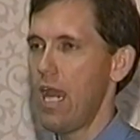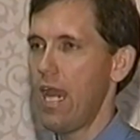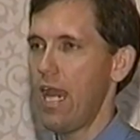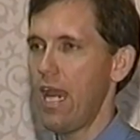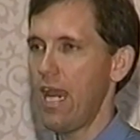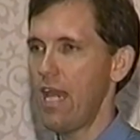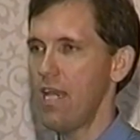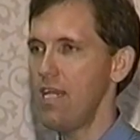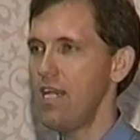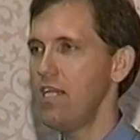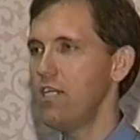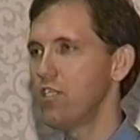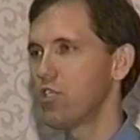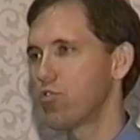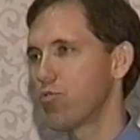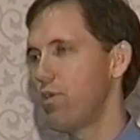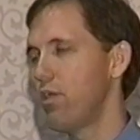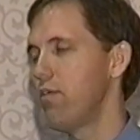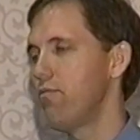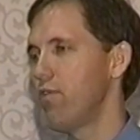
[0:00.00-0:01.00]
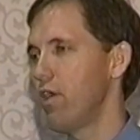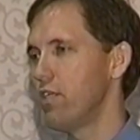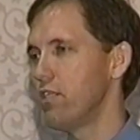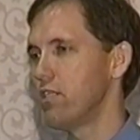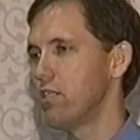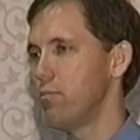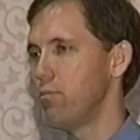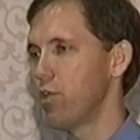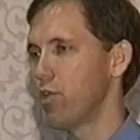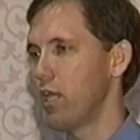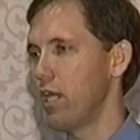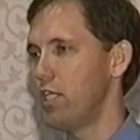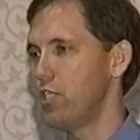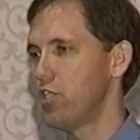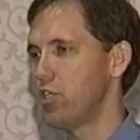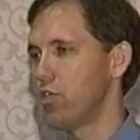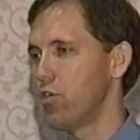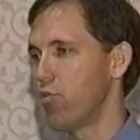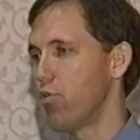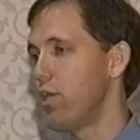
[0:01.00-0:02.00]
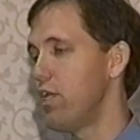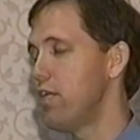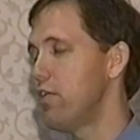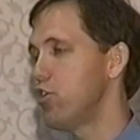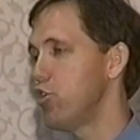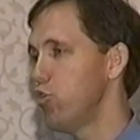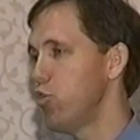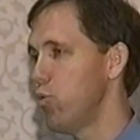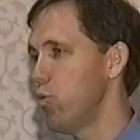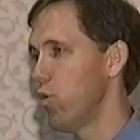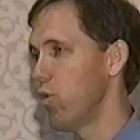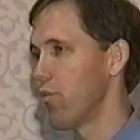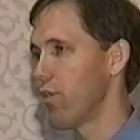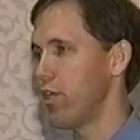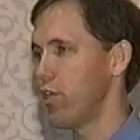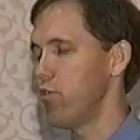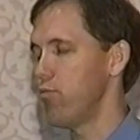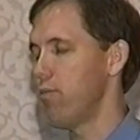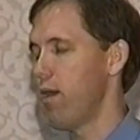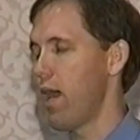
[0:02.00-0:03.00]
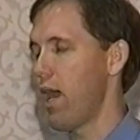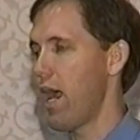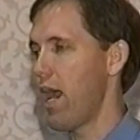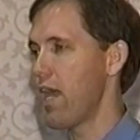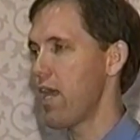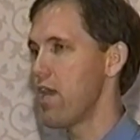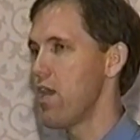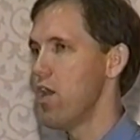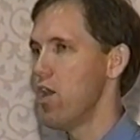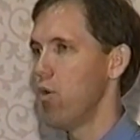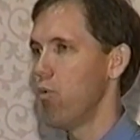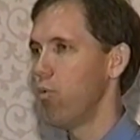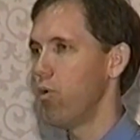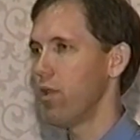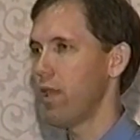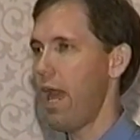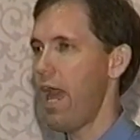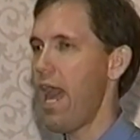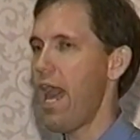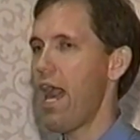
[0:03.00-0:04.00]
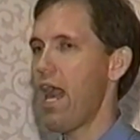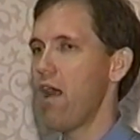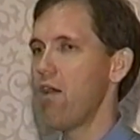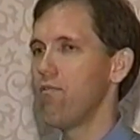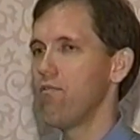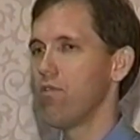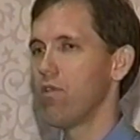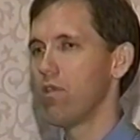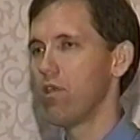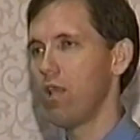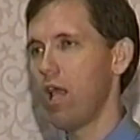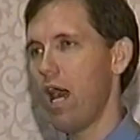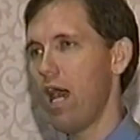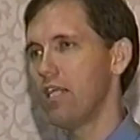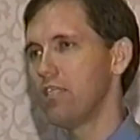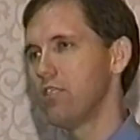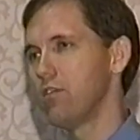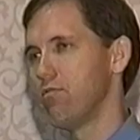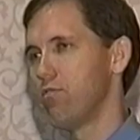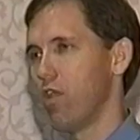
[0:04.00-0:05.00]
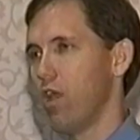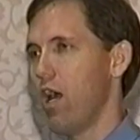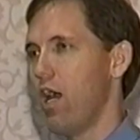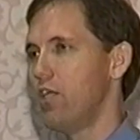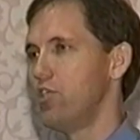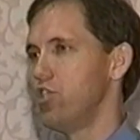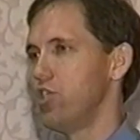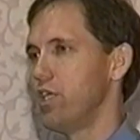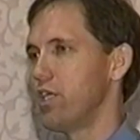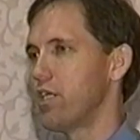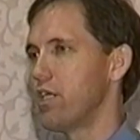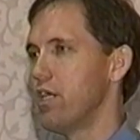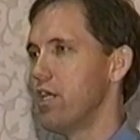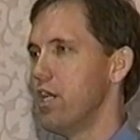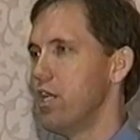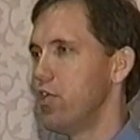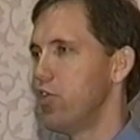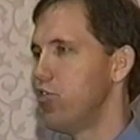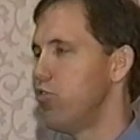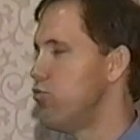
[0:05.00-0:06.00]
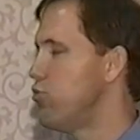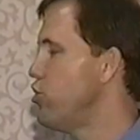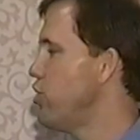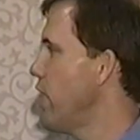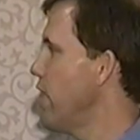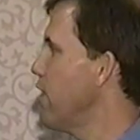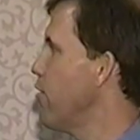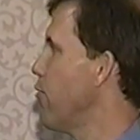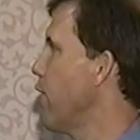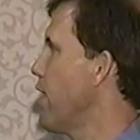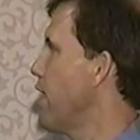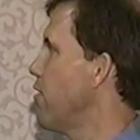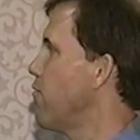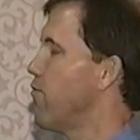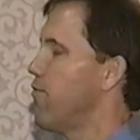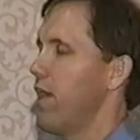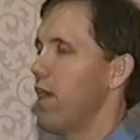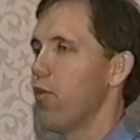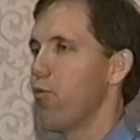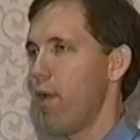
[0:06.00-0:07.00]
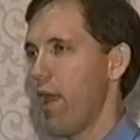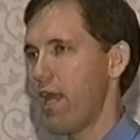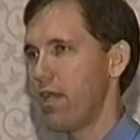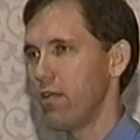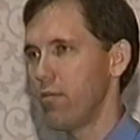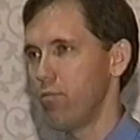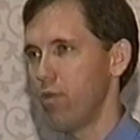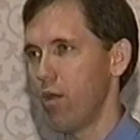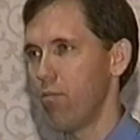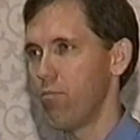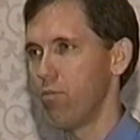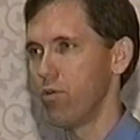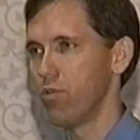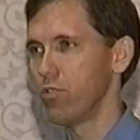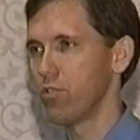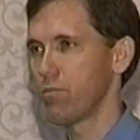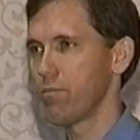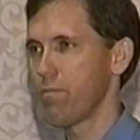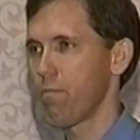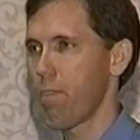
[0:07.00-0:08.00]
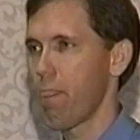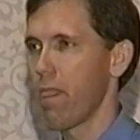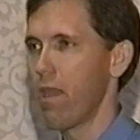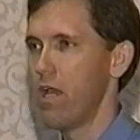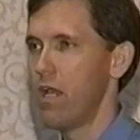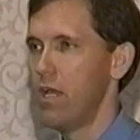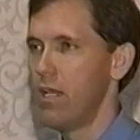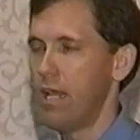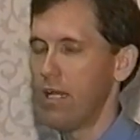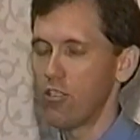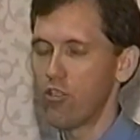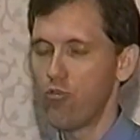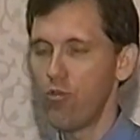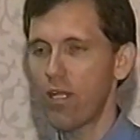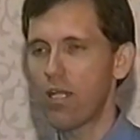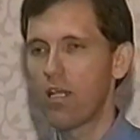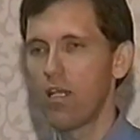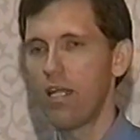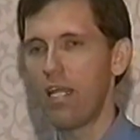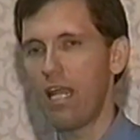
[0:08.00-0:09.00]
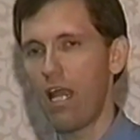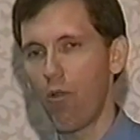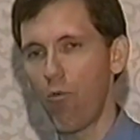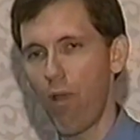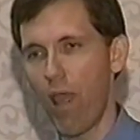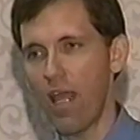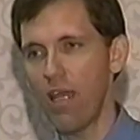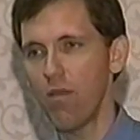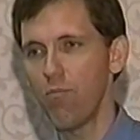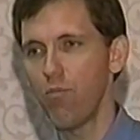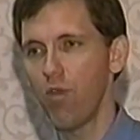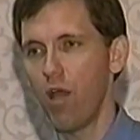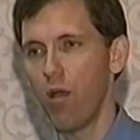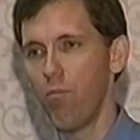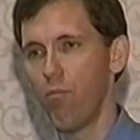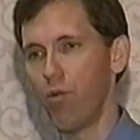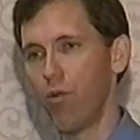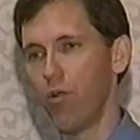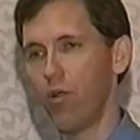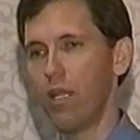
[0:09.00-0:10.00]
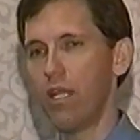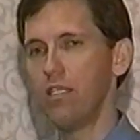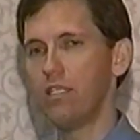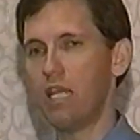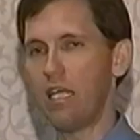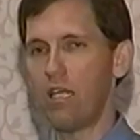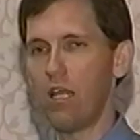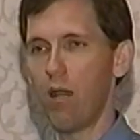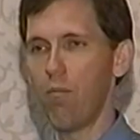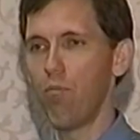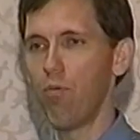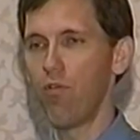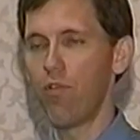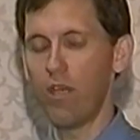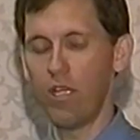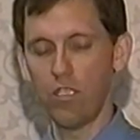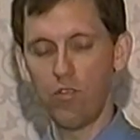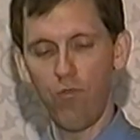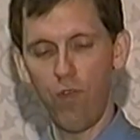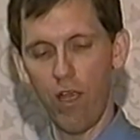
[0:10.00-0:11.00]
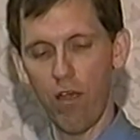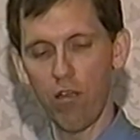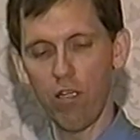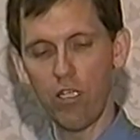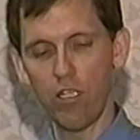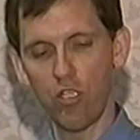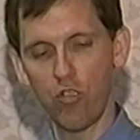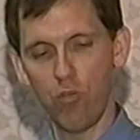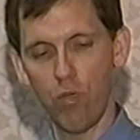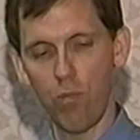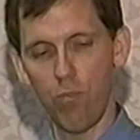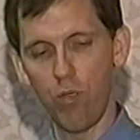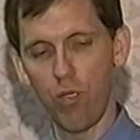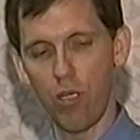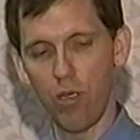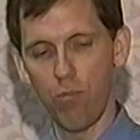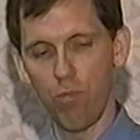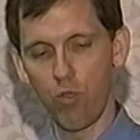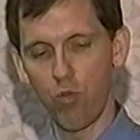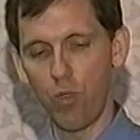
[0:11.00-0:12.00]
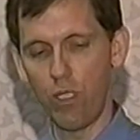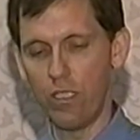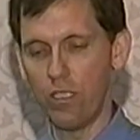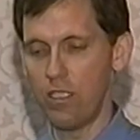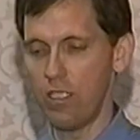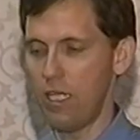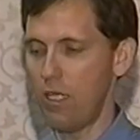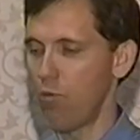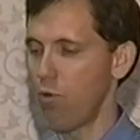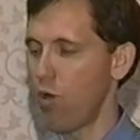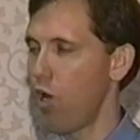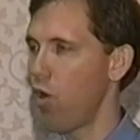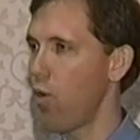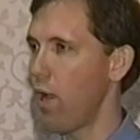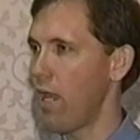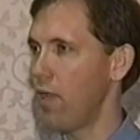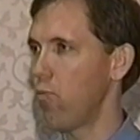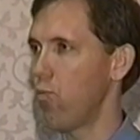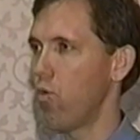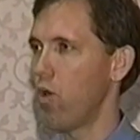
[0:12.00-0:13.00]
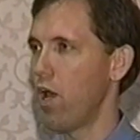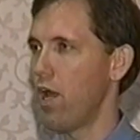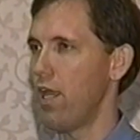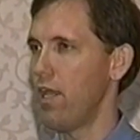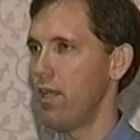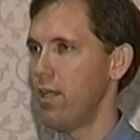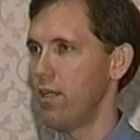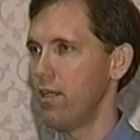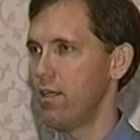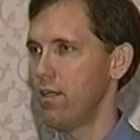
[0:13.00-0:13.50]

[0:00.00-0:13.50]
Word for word: Any discrete event simulation or any tool that you buy will have lots of logic to generate fair random numbers. Now, strictly, a random number is a number that is fairly distributed between zero and one.